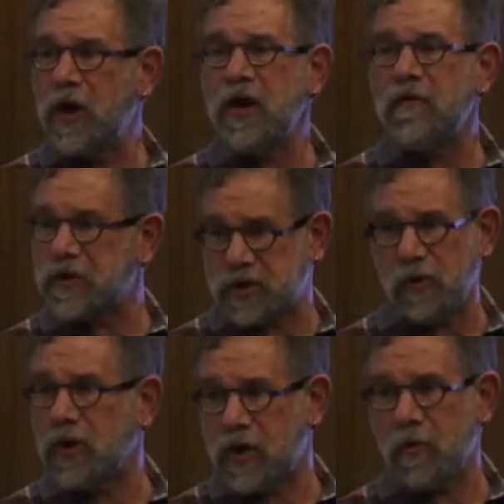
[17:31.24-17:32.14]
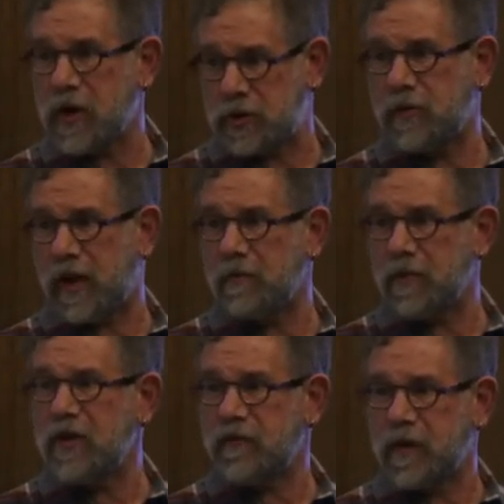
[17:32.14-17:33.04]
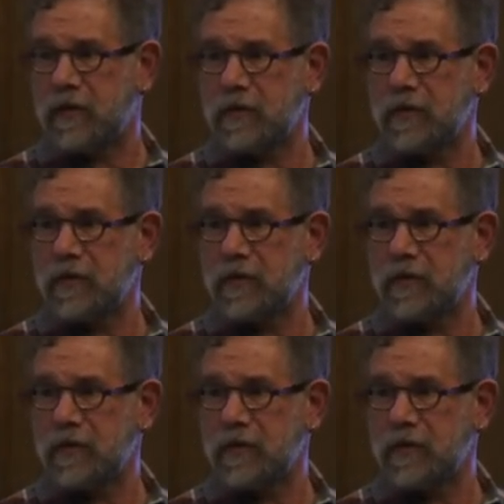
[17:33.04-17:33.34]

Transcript: none of us are going to want to do that, believe me.